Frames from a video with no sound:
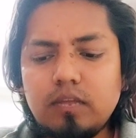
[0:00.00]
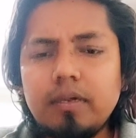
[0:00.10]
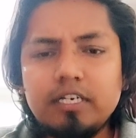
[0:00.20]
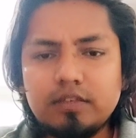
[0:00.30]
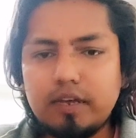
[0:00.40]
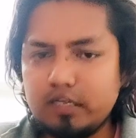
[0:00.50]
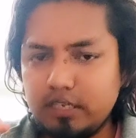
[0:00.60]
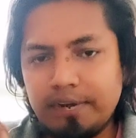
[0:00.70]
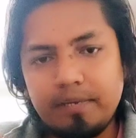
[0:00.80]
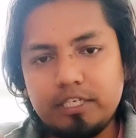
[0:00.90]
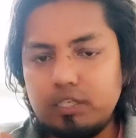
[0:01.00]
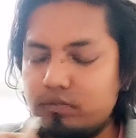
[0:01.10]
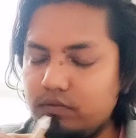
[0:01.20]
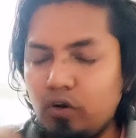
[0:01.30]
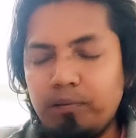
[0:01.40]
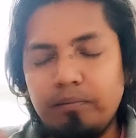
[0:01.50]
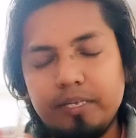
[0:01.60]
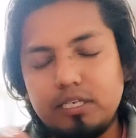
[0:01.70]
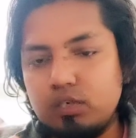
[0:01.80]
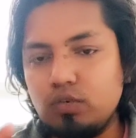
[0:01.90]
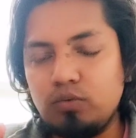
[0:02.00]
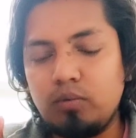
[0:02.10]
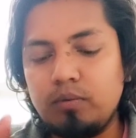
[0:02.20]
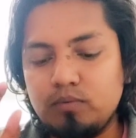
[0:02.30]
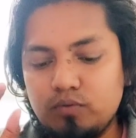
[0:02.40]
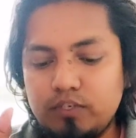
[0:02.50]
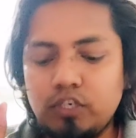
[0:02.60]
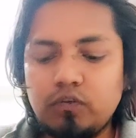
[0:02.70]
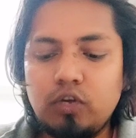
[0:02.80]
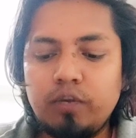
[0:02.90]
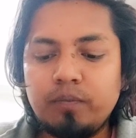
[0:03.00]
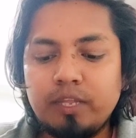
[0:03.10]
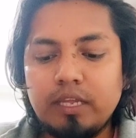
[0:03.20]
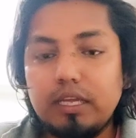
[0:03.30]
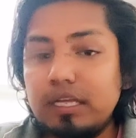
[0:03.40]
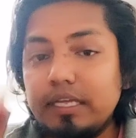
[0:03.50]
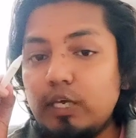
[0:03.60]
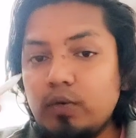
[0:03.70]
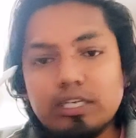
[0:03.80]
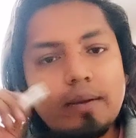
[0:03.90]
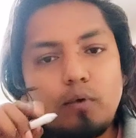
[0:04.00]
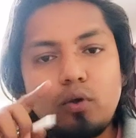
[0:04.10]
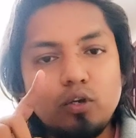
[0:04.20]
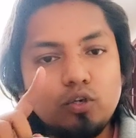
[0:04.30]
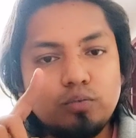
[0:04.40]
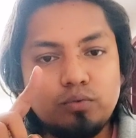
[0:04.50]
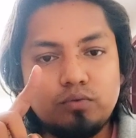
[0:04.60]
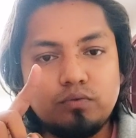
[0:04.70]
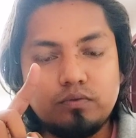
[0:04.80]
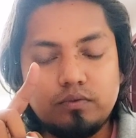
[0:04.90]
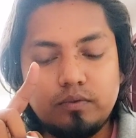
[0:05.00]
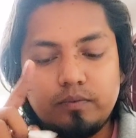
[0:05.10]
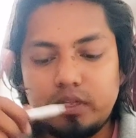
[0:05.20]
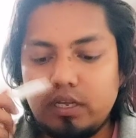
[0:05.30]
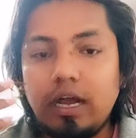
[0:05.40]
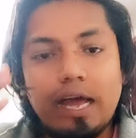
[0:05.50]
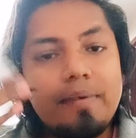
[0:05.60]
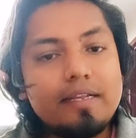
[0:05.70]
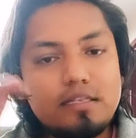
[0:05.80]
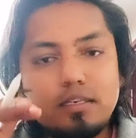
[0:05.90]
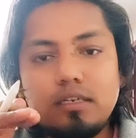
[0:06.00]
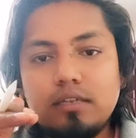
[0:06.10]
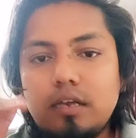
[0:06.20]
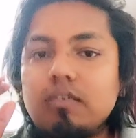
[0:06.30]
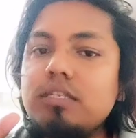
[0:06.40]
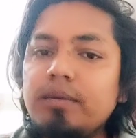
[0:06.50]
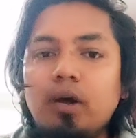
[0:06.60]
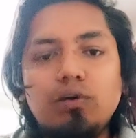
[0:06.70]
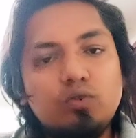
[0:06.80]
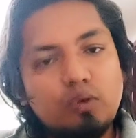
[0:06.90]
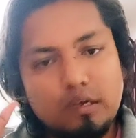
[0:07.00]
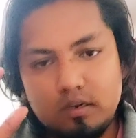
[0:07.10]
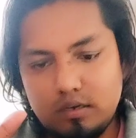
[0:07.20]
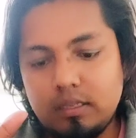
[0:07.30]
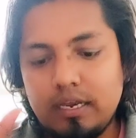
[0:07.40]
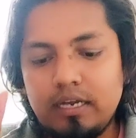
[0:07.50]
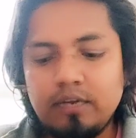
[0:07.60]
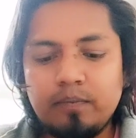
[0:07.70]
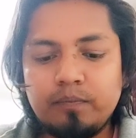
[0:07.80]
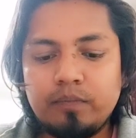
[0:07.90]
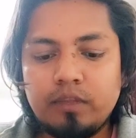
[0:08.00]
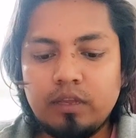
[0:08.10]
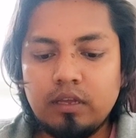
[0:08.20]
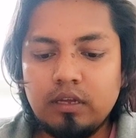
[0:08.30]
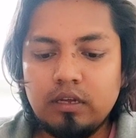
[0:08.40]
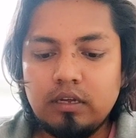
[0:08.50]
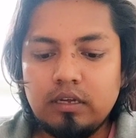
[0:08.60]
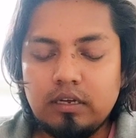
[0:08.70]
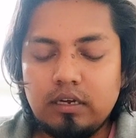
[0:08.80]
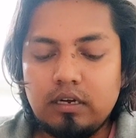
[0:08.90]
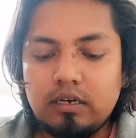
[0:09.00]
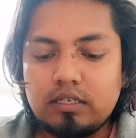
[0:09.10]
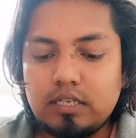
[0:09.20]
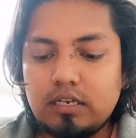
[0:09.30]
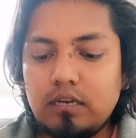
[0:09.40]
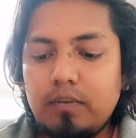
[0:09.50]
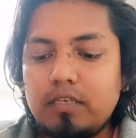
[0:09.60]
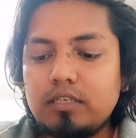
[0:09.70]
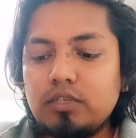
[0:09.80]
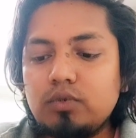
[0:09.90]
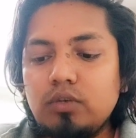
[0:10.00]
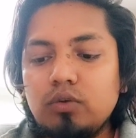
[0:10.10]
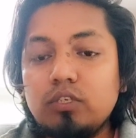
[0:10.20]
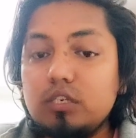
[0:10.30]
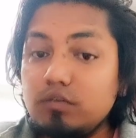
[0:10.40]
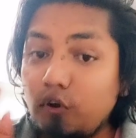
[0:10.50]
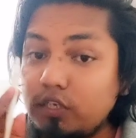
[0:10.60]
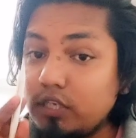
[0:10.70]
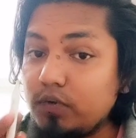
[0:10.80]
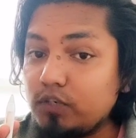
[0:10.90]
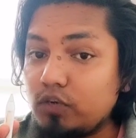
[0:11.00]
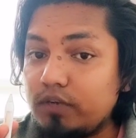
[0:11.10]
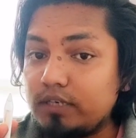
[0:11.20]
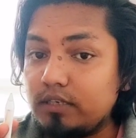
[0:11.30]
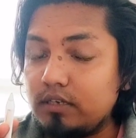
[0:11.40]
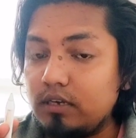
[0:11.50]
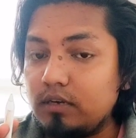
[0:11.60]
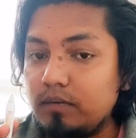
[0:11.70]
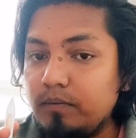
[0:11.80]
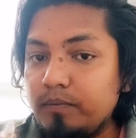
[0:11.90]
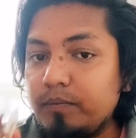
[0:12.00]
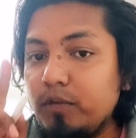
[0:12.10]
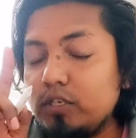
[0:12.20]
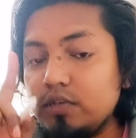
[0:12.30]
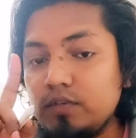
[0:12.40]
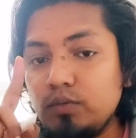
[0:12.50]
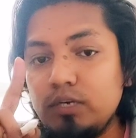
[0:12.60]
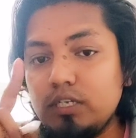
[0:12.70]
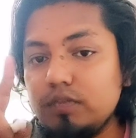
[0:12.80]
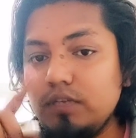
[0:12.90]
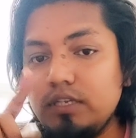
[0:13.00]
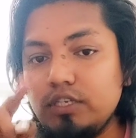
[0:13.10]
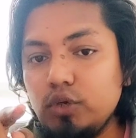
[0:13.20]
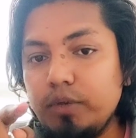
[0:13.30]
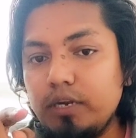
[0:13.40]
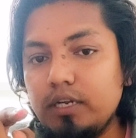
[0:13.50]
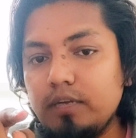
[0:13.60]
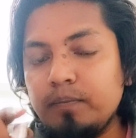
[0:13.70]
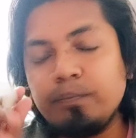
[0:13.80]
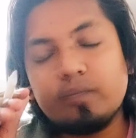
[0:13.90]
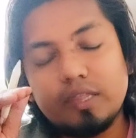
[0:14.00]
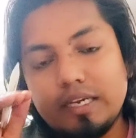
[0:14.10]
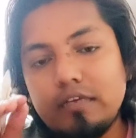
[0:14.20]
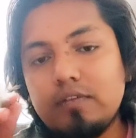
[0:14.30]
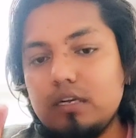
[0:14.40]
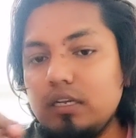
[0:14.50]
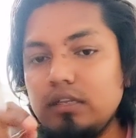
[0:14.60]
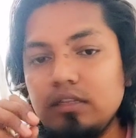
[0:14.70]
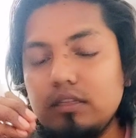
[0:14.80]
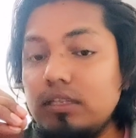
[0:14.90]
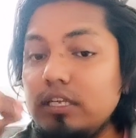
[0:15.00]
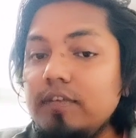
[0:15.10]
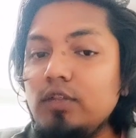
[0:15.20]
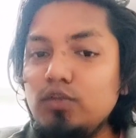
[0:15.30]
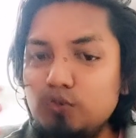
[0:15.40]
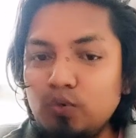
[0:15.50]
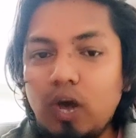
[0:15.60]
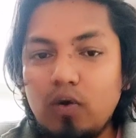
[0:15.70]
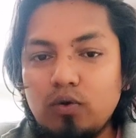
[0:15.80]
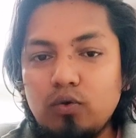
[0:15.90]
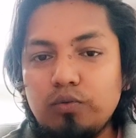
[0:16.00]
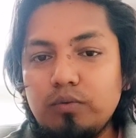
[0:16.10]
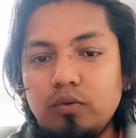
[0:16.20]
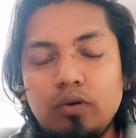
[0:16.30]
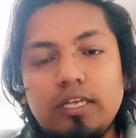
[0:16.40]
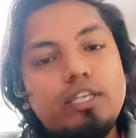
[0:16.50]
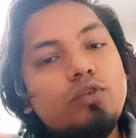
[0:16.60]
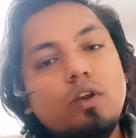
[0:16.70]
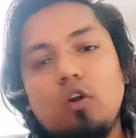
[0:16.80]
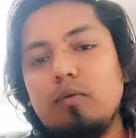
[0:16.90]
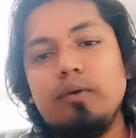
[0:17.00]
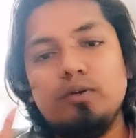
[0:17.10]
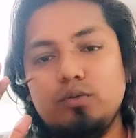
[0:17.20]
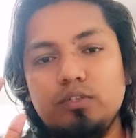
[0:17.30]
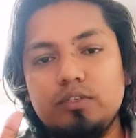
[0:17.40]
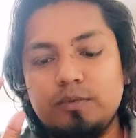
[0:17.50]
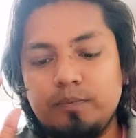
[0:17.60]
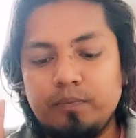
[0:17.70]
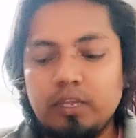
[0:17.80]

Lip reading: But it's fine. Here I'm teaching from basic, no problem. So first of all, equation I'm not going to prove. I'm considering that somehow you will learn that. Circle passing through the origin, what is the equation of that circle? Because if student is weak in geometry, then definitely, even though you know how to do ODE, you will not be able to do this.